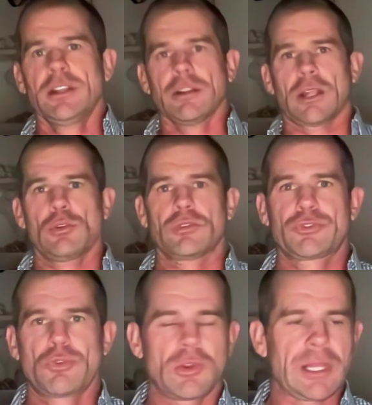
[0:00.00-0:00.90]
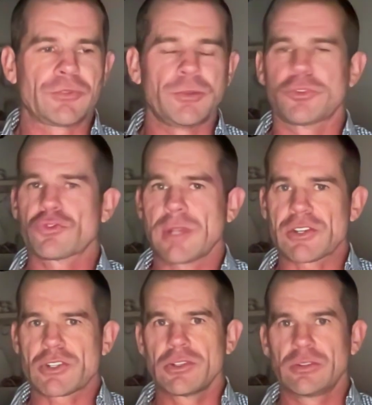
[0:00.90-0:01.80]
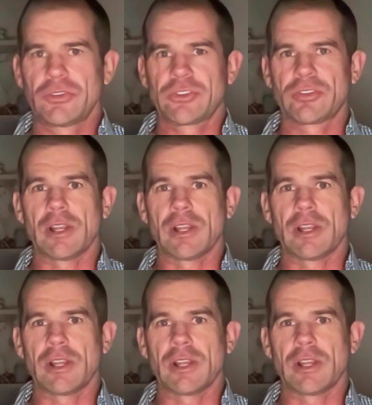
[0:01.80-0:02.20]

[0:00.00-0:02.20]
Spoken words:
Like Google up some stretches.